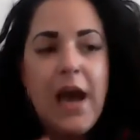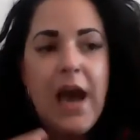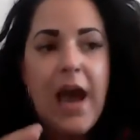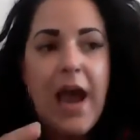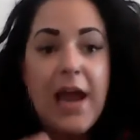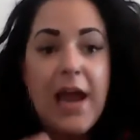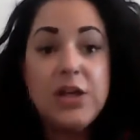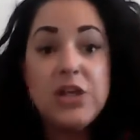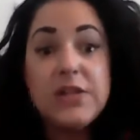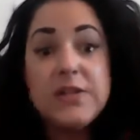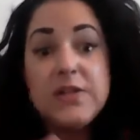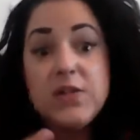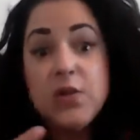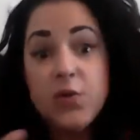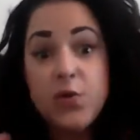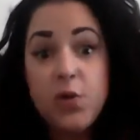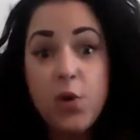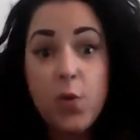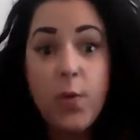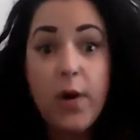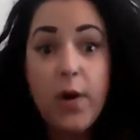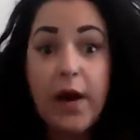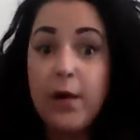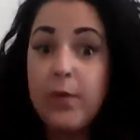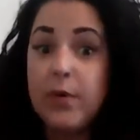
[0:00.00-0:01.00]
I just don't know
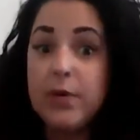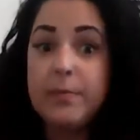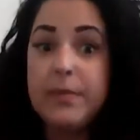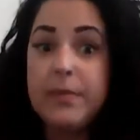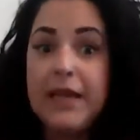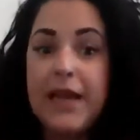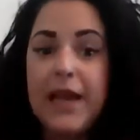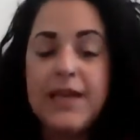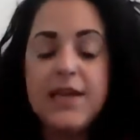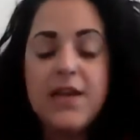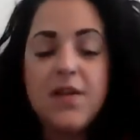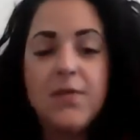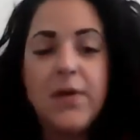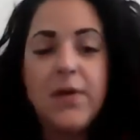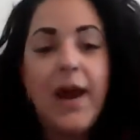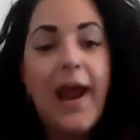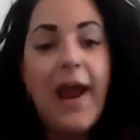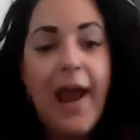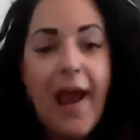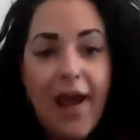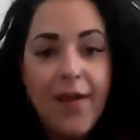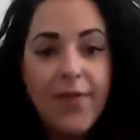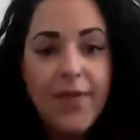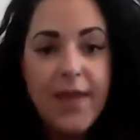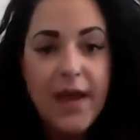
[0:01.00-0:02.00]
where I would be. I never
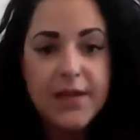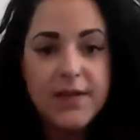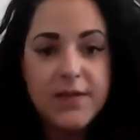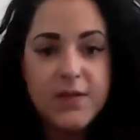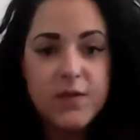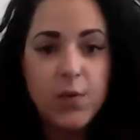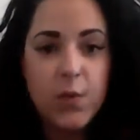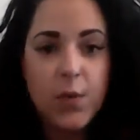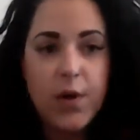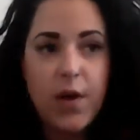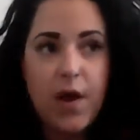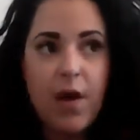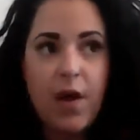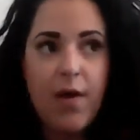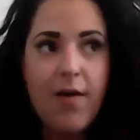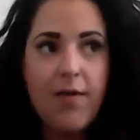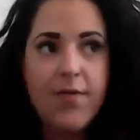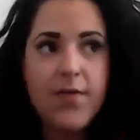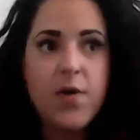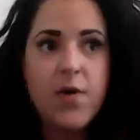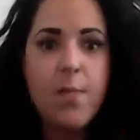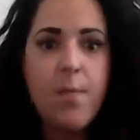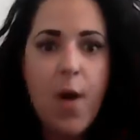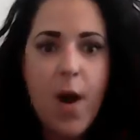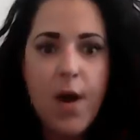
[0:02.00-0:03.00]
had that sort of
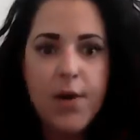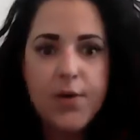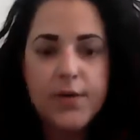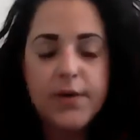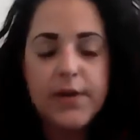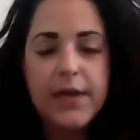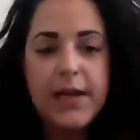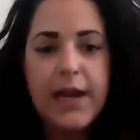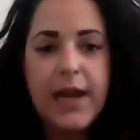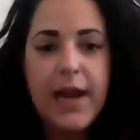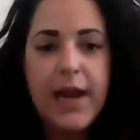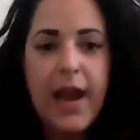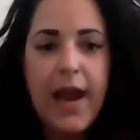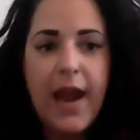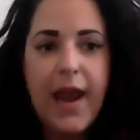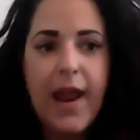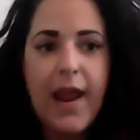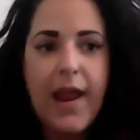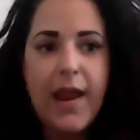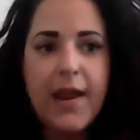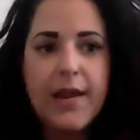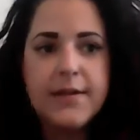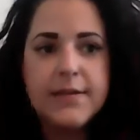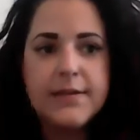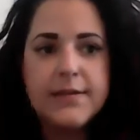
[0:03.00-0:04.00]
camaraderie
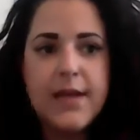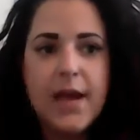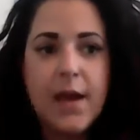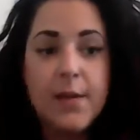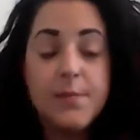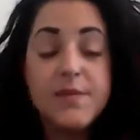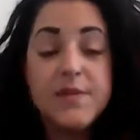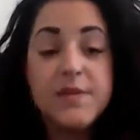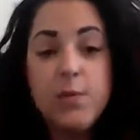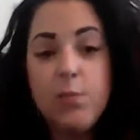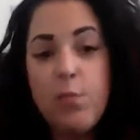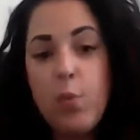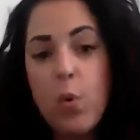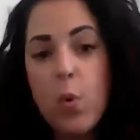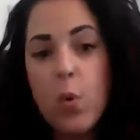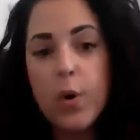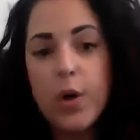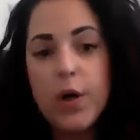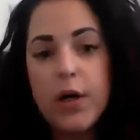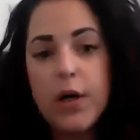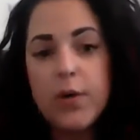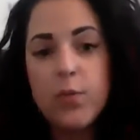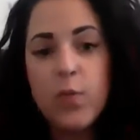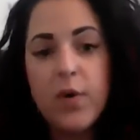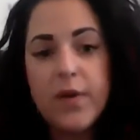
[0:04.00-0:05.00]
and
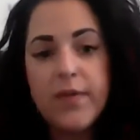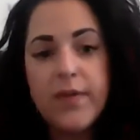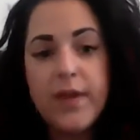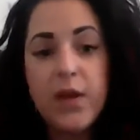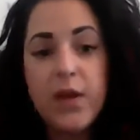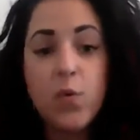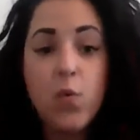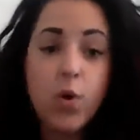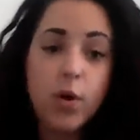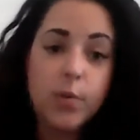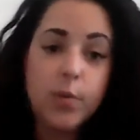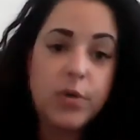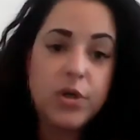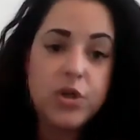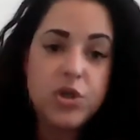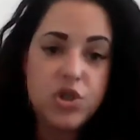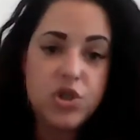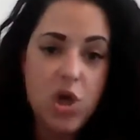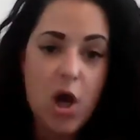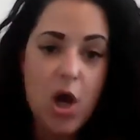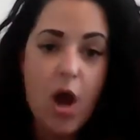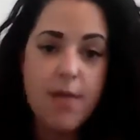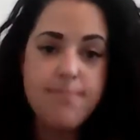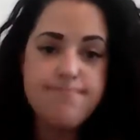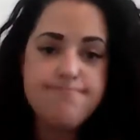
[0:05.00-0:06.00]
support with a corporate
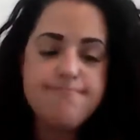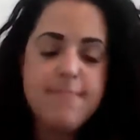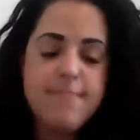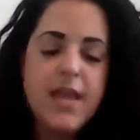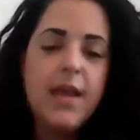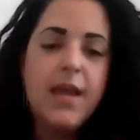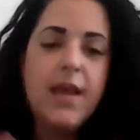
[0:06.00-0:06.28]
job.